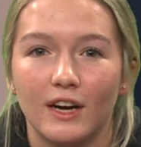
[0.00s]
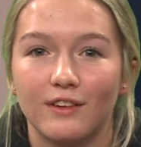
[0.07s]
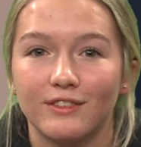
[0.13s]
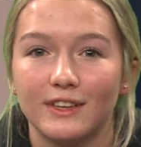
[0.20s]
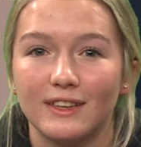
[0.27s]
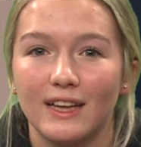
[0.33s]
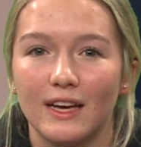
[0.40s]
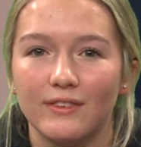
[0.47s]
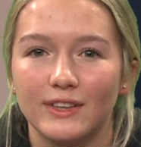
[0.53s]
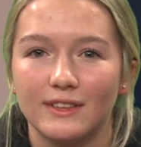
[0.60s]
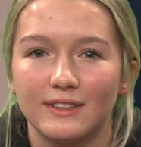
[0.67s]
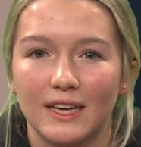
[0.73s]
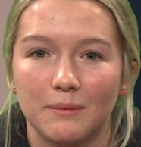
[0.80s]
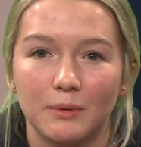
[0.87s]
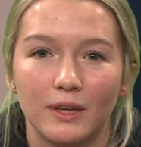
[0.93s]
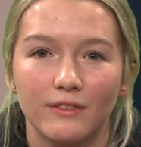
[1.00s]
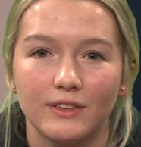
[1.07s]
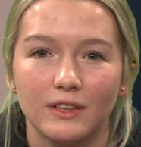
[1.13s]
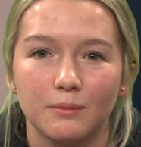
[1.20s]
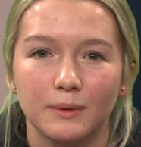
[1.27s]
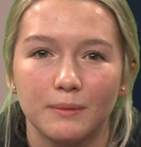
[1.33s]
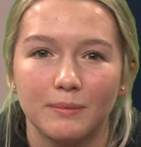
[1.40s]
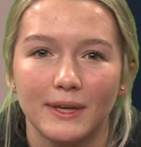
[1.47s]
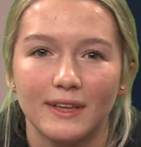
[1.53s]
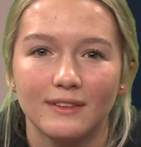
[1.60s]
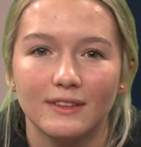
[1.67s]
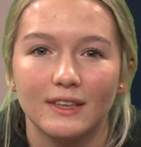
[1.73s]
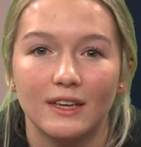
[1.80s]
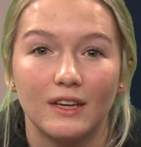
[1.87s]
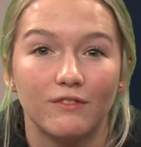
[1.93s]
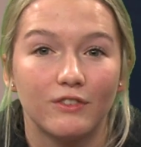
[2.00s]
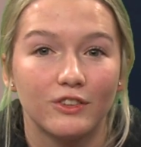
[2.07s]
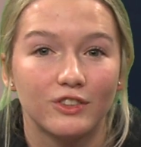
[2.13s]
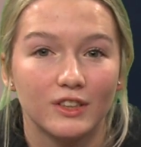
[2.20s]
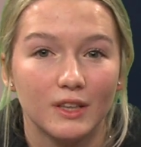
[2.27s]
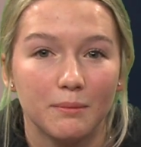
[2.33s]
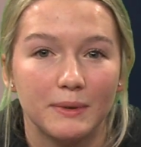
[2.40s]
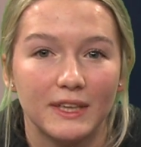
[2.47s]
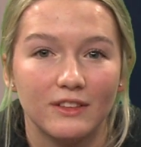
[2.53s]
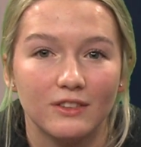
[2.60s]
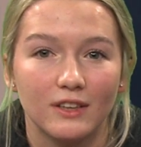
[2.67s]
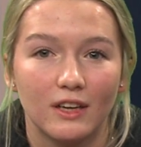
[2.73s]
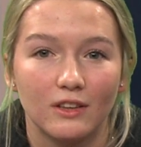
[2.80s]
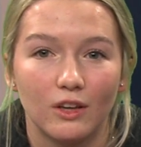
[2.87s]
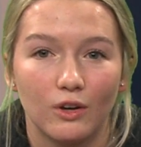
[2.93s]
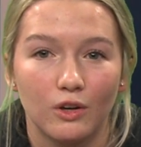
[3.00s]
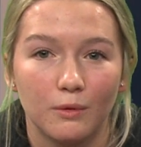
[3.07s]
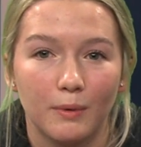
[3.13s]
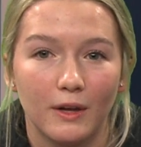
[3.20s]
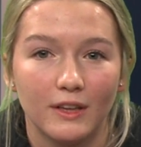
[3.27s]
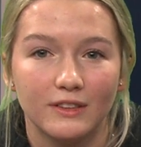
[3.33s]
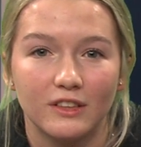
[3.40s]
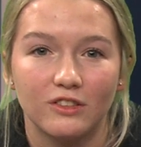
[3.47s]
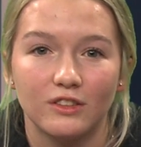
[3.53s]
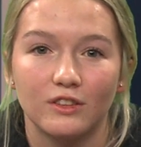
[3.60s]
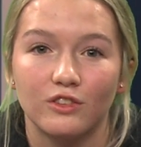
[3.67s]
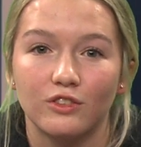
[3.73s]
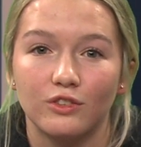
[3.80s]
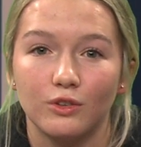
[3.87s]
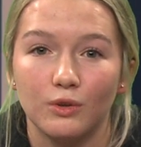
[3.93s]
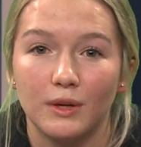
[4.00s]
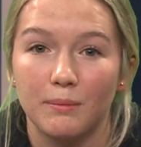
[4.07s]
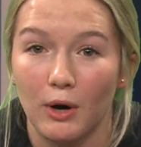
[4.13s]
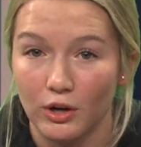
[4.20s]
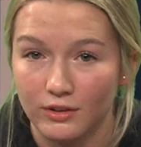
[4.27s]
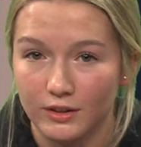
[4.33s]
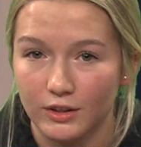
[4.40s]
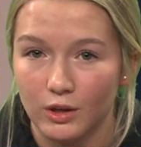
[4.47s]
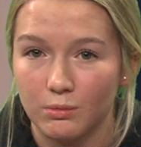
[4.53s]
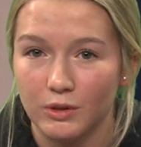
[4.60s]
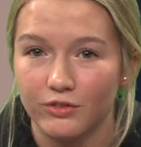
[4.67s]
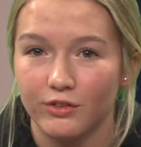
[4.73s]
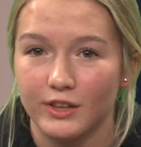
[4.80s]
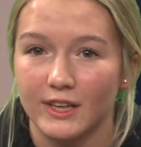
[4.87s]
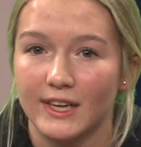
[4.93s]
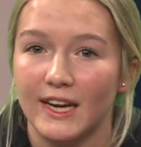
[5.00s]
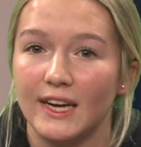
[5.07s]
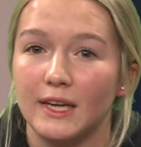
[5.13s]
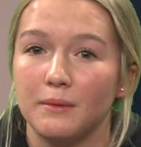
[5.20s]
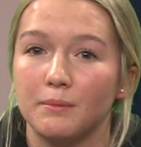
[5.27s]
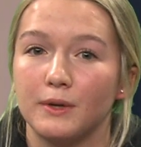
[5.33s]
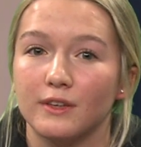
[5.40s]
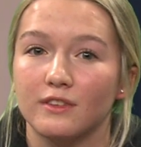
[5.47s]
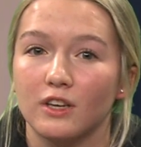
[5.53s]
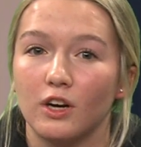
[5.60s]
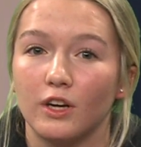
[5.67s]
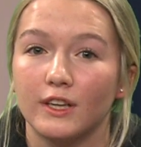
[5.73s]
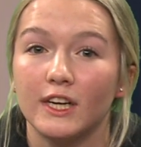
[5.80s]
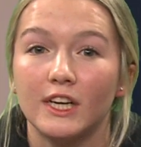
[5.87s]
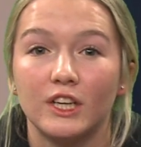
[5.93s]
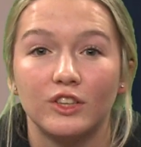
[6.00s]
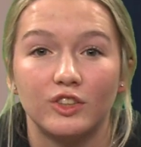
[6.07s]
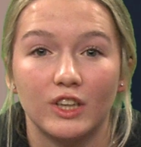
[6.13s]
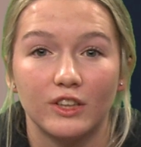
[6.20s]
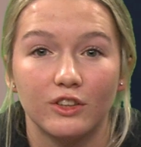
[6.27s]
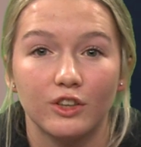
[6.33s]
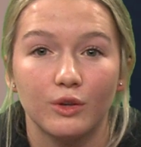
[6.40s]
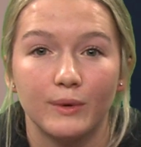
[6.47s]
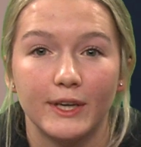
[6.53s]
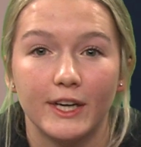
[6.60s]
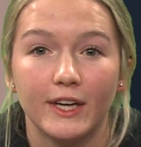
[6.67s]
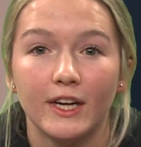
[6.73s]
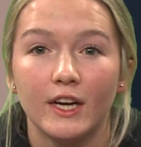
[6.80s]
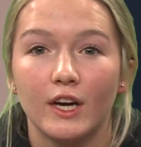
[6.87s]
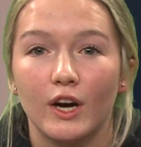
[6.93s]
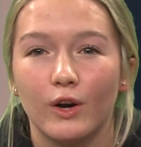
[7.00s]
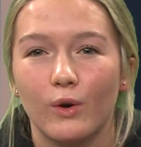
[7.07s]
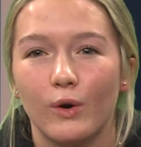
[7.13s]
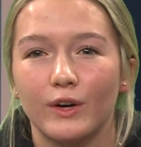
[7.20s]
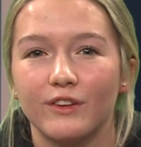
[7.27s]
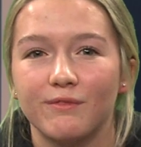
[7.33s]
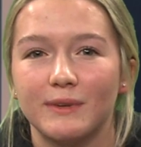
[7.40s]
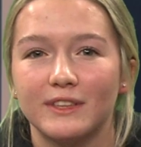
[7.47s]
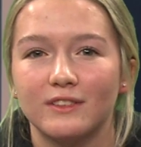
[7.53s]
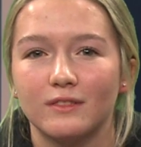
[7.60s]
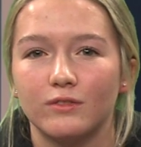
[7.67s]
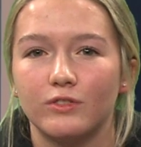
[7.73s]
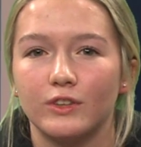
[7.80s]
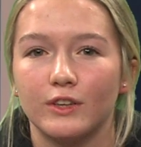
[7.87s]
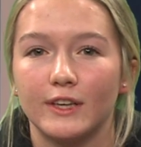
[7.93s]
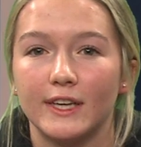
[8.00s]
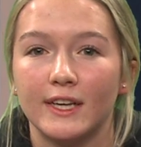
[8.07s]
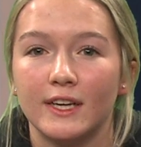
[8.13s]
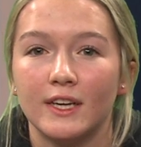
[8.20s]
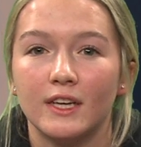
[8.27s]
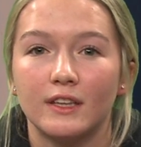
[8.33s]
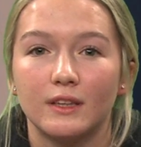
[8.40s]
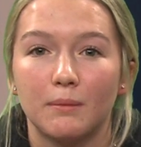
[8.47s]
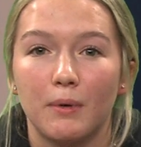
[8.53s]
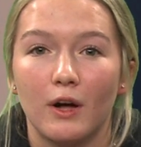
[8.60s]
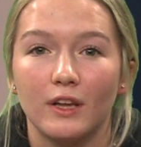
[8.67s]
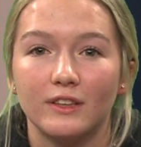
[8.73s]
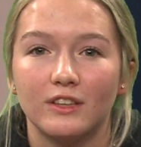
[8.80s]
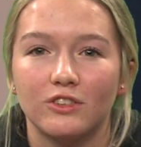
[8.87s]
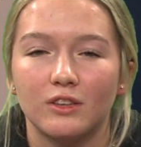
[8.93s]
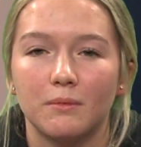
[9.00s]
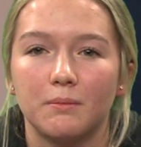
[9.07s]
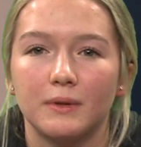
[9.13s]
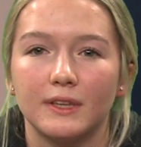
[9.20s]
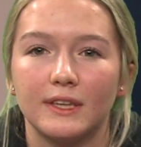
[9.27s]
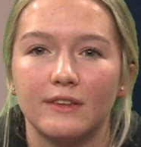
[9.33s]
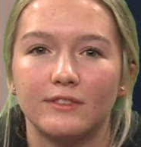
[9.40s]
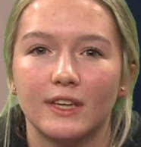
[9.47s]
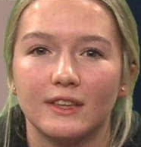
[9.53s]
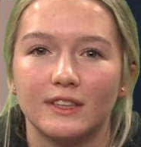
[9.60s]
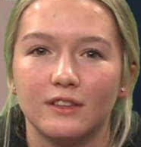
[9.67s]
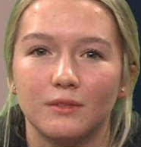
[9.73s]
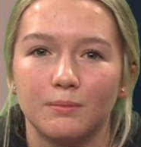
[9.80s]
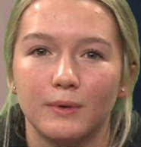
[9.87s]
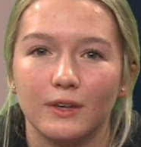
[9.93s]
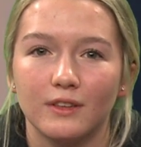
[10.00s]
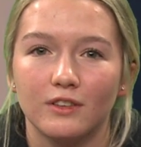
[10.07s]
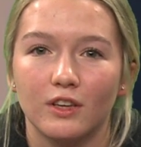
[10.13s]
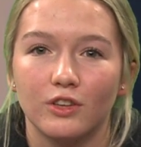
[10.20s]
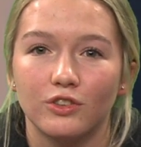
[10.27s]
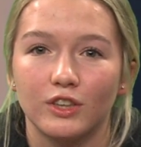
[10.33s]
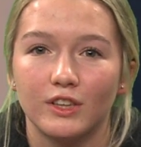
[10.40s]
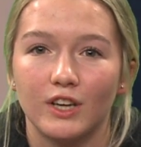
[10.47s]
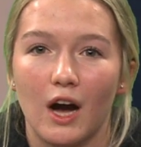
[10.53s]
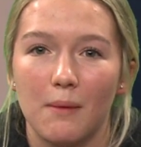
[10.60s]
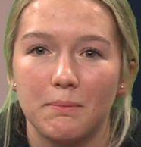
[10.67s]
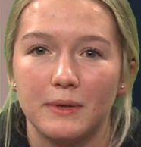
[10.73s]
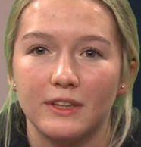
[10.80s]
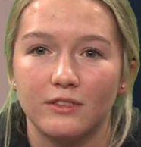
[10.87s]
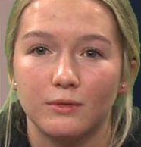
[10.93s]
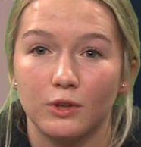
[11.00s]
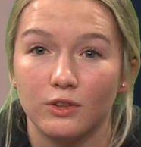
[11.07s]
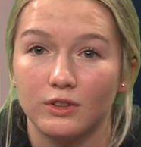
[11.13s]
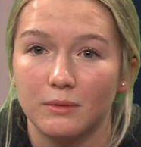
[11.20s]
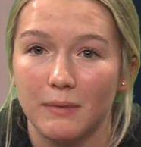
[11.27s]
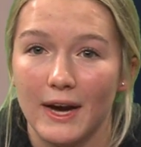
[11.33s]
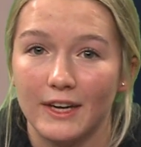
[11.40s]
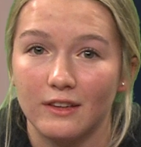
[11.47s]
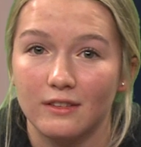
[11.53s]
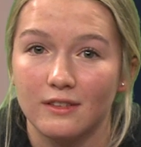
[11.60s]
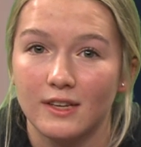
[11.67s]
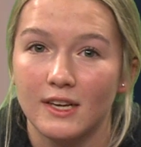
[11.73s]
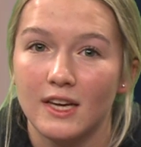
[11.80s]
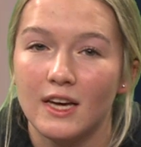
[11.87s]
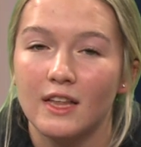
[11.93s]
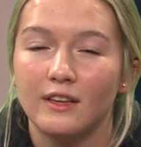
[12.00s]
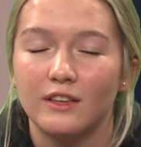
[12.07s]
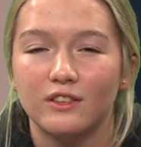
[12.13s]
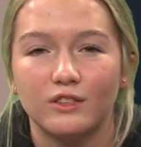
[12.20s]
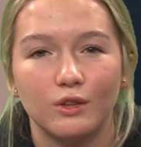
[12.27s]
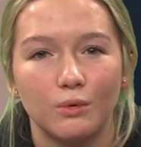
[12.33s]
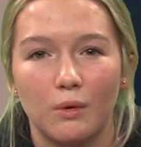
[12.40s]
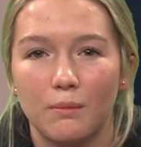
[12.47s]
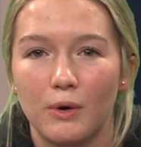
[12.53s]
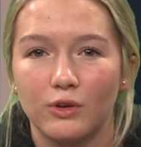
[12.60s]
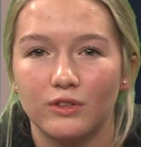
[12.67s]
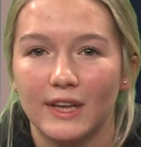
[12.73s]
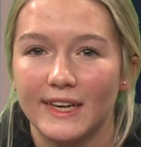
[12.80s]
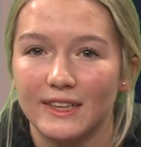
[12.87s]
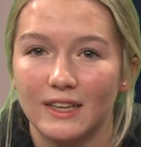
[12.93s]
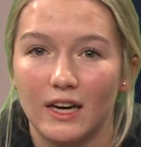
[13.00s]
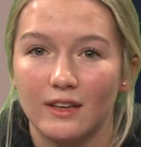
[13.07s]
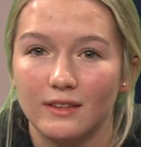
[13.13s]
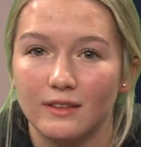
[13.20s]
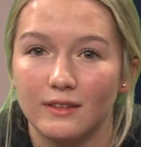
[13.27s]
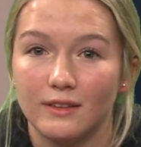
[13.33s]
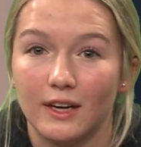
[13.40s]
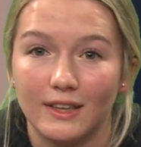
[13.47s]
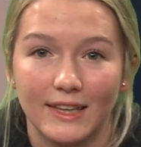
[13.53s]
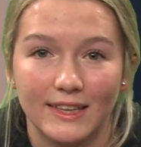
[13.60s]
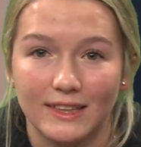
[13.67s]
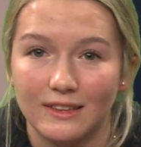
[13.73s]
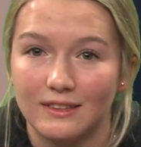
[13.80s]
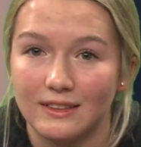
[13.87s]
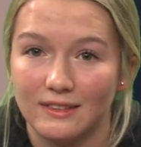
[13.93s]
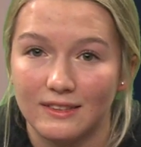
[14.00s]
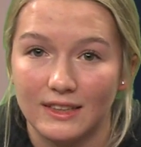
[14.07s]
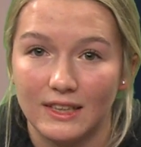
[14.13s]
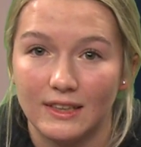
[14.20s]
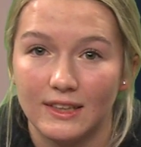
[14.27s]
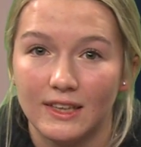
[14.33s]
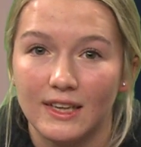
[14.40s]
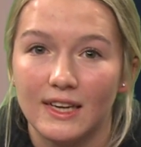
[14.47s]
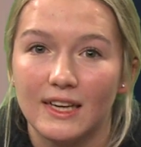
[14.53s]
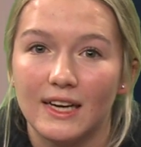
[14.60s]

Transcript: A real-life example of these book bans, in Virginia Beach, a local politician sued a Barnes & Noble for containing books called Gender Queer, A Court of Mist and Fury. The politician believes that these books should not be sold to minors. This suit will most likely not likely succeed.